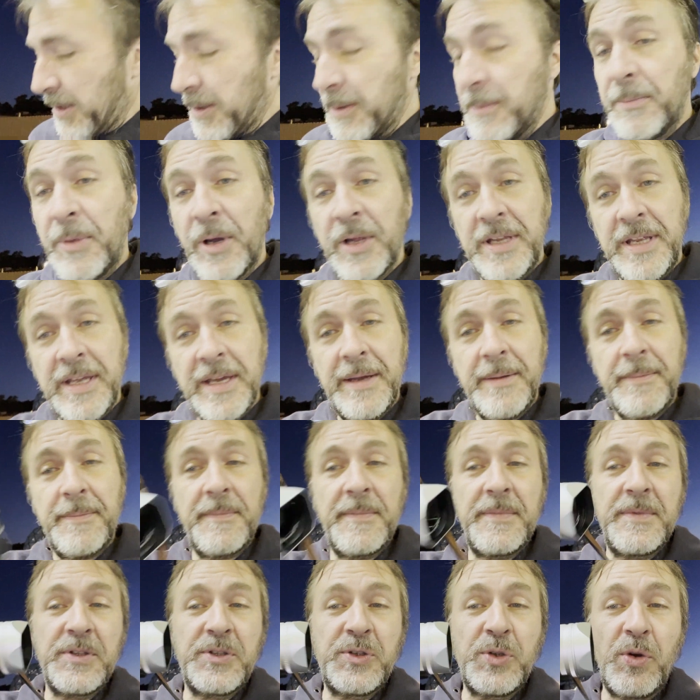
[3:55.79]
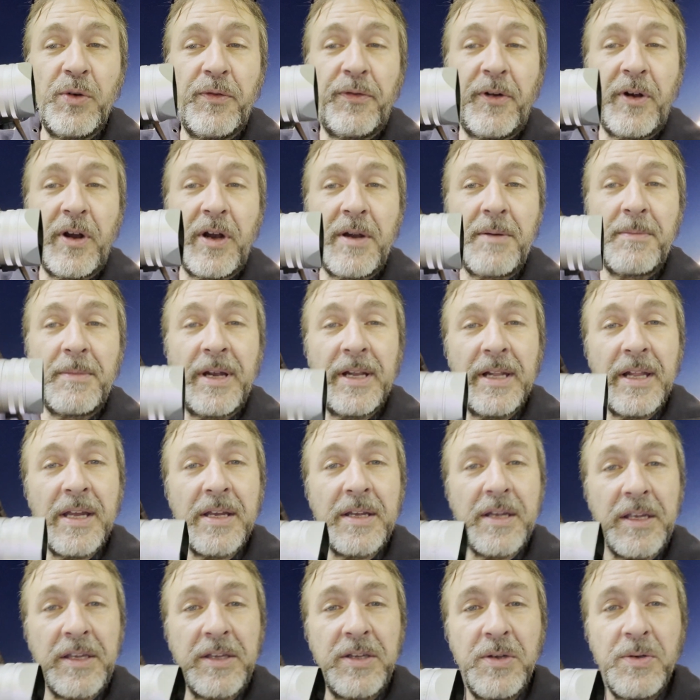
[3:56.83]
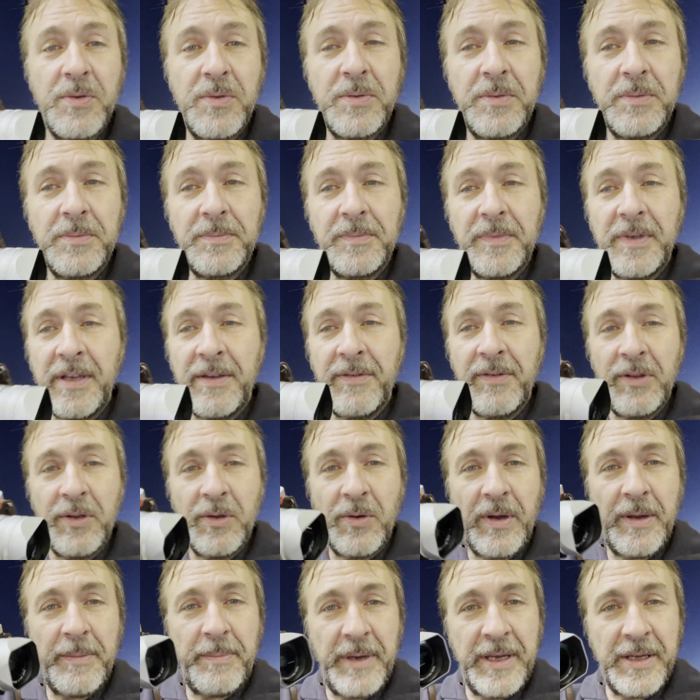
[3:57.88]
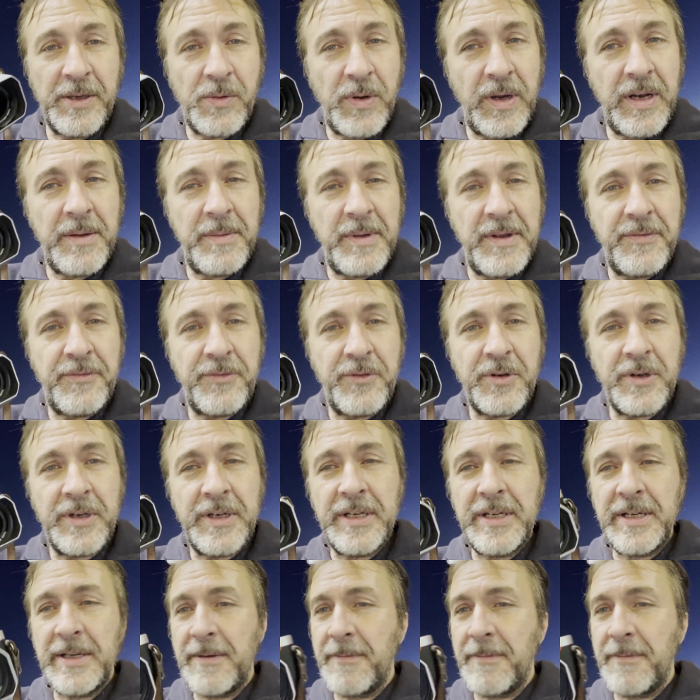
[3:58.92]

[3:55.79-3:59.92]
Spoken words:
But yeah, so far my Leica Q, even though I paid quite a bit for it,